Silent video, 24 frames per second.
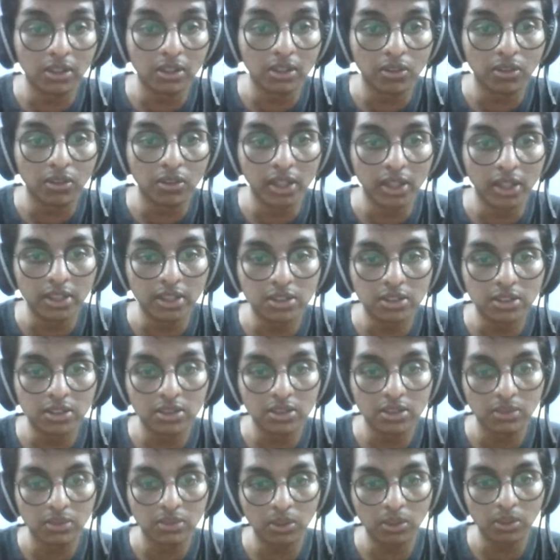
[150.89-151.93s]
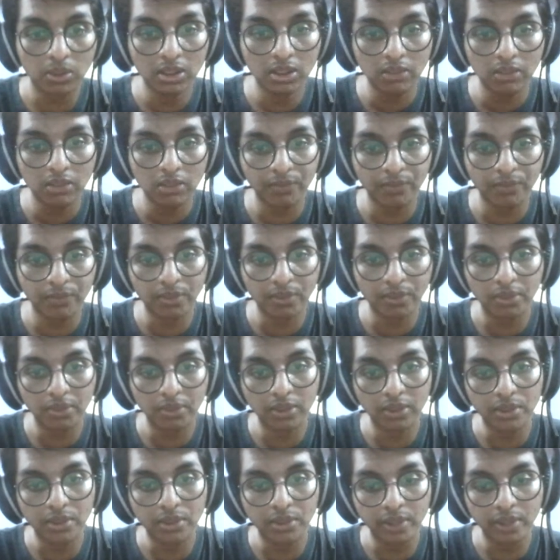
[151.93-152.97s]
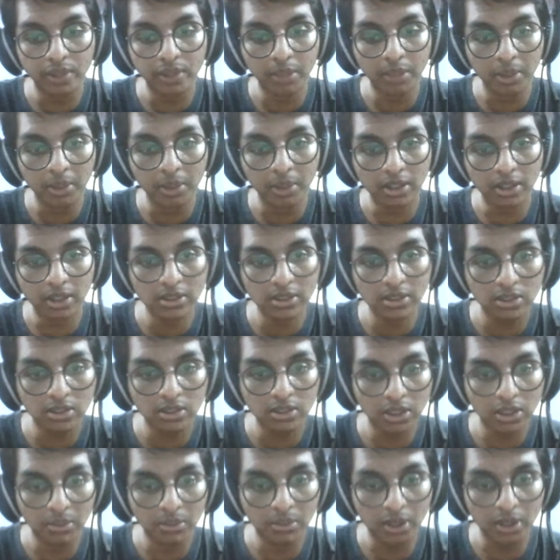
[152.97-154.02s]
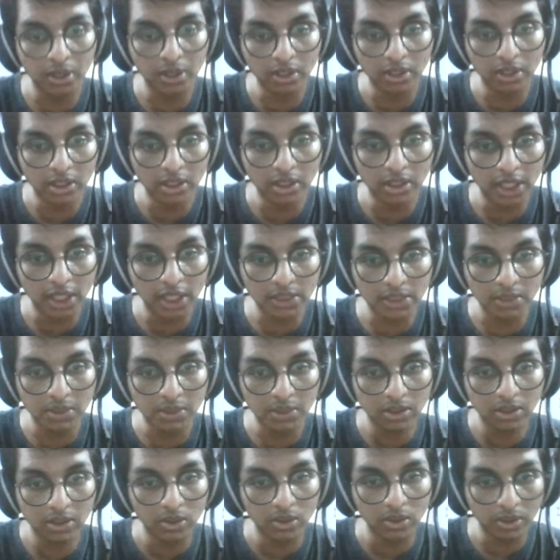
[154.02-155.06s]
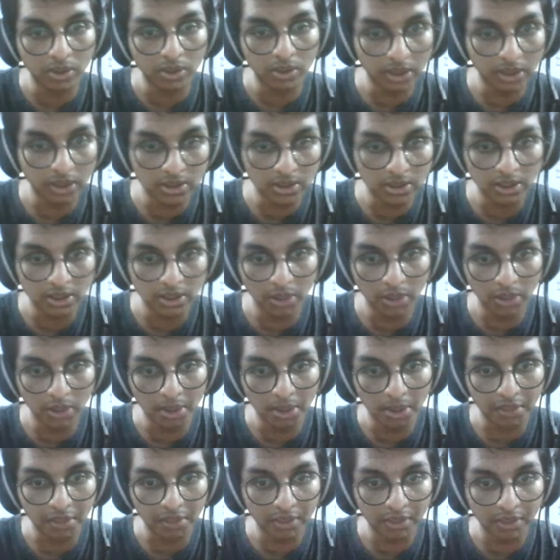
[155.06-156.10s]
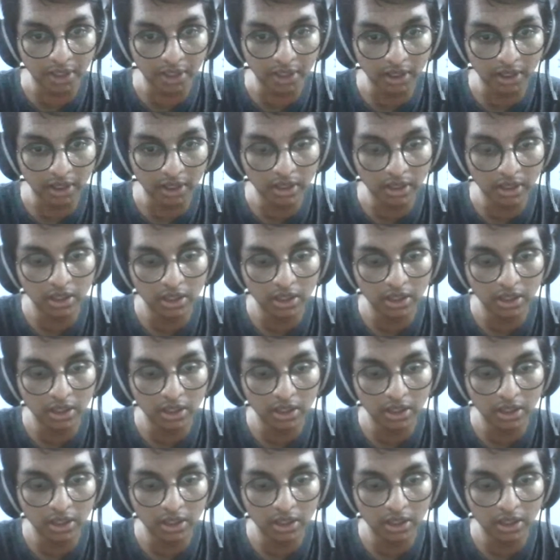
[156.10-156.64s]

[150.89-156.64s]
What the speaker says: In this one we have to give a different IP address compared to the last one, or else there will be conflicting